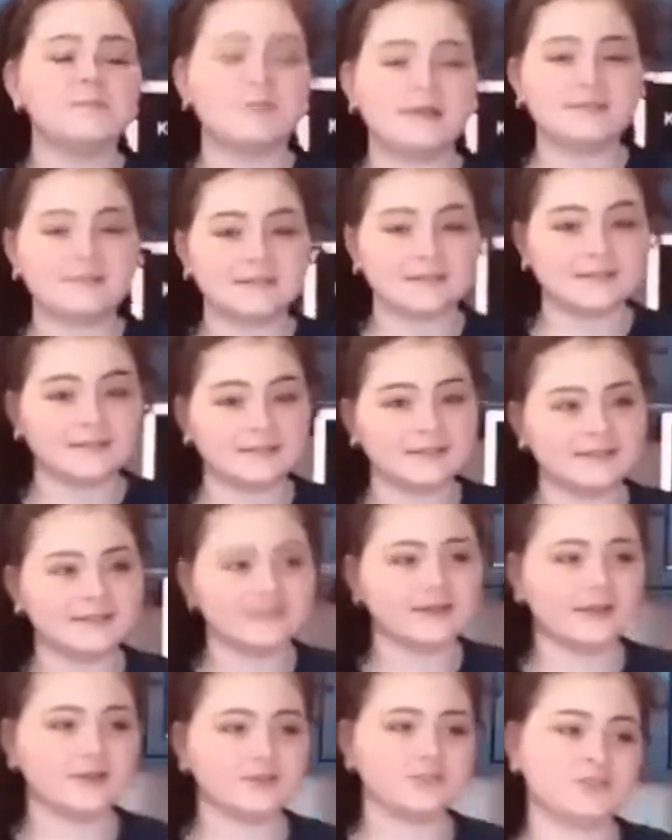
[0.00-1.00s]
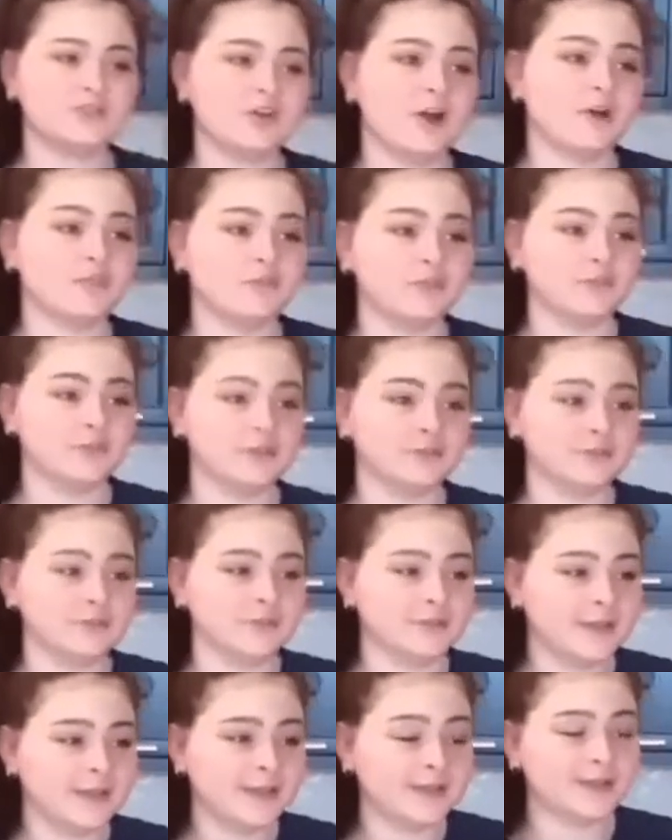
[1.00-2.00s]
basically a
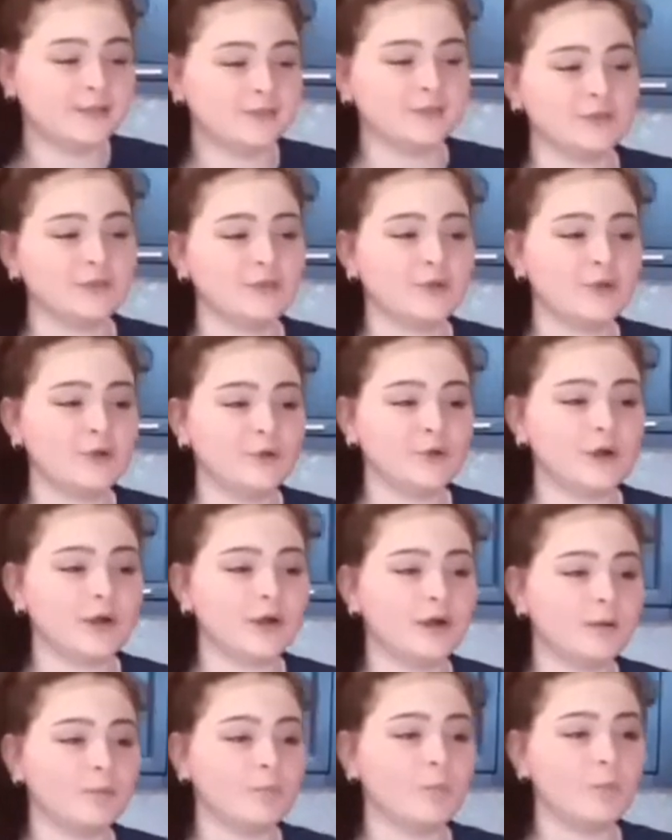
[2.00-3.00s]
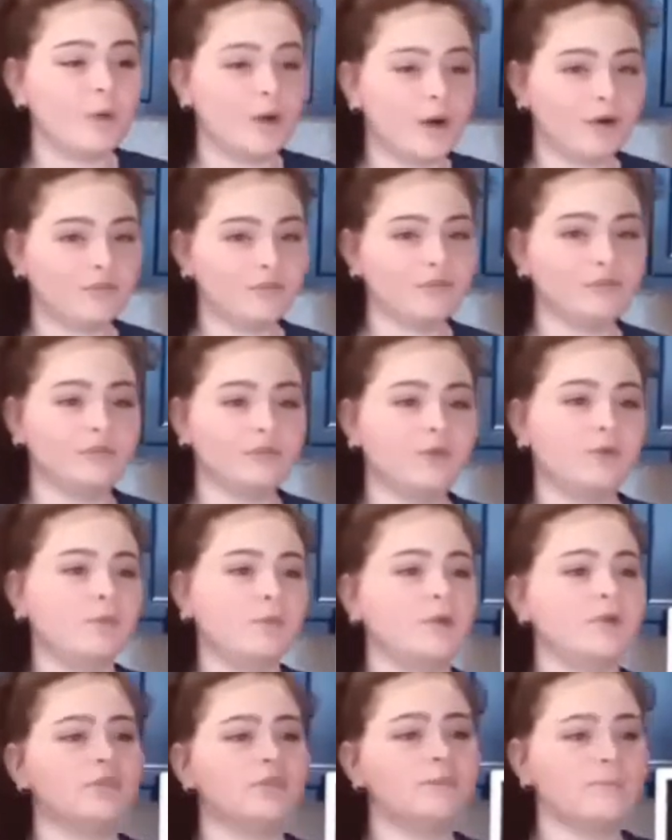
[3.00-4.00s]
chaffle is a low-carb waffle
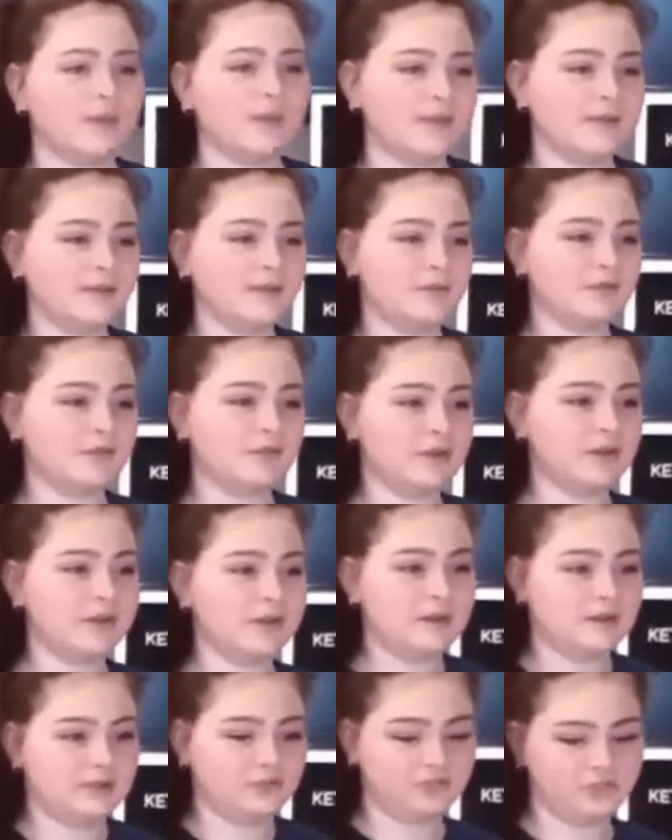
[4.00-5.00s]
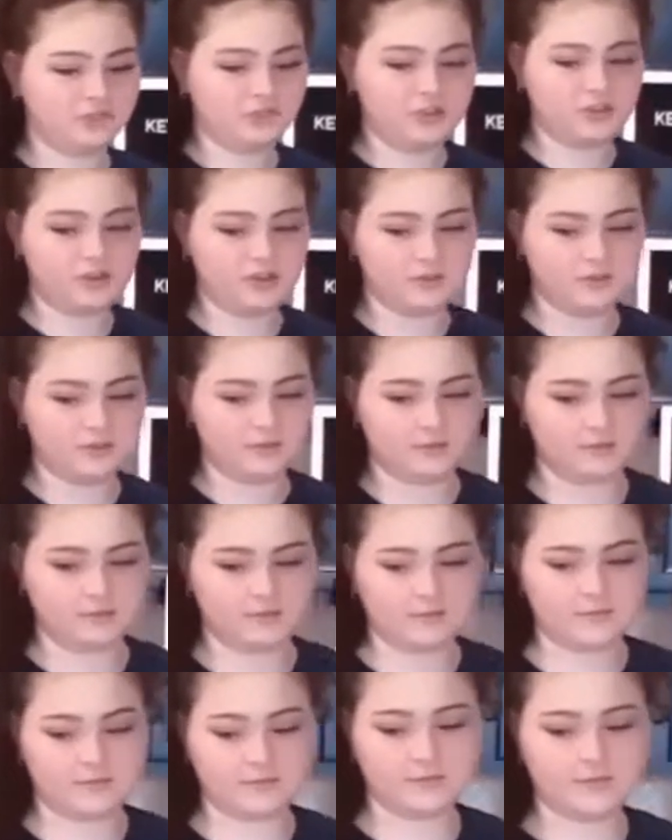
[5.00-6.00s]
where the main ingredient is
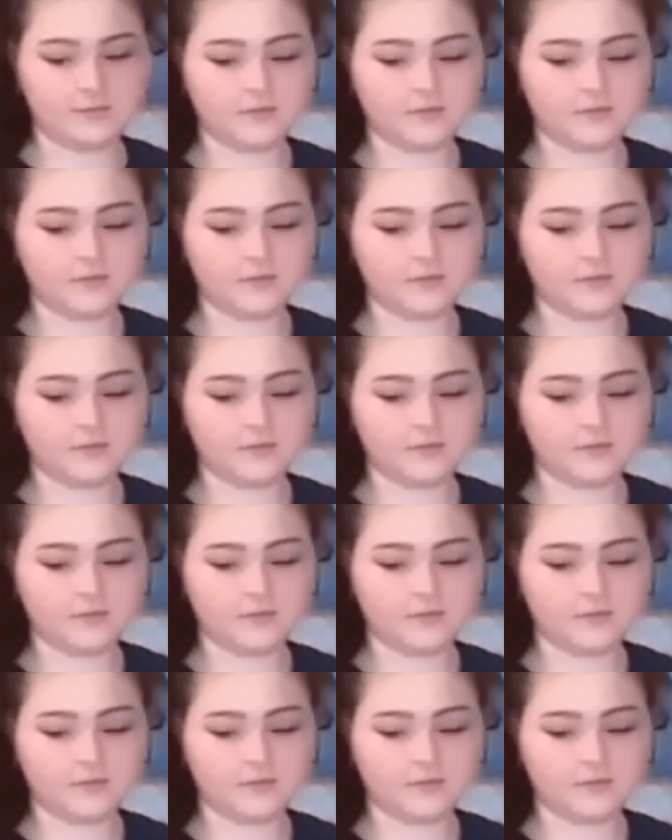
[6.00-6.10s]
cheese.